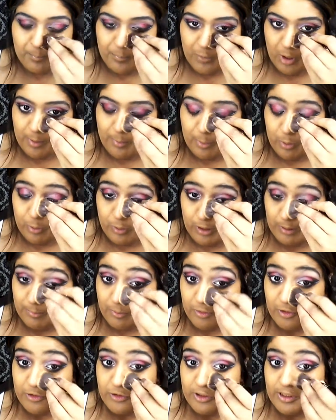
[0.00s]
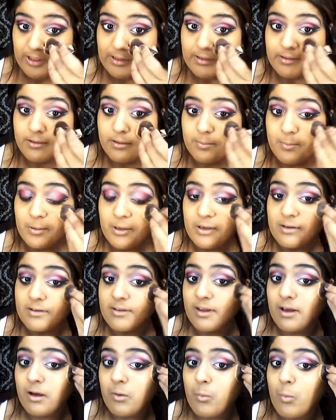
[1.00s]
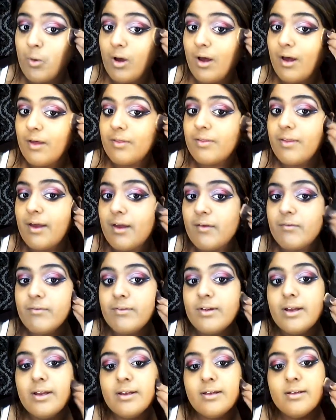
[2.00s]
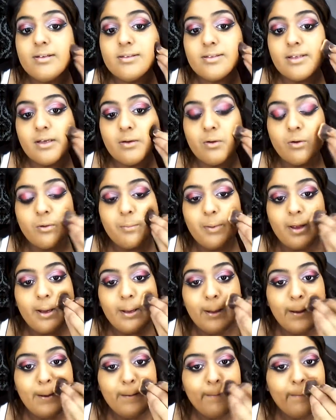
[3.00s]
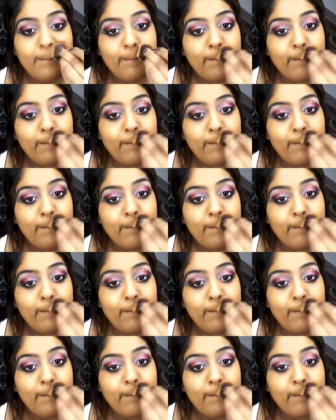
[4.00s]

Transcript: kabuki brushes because they are worth every single penny.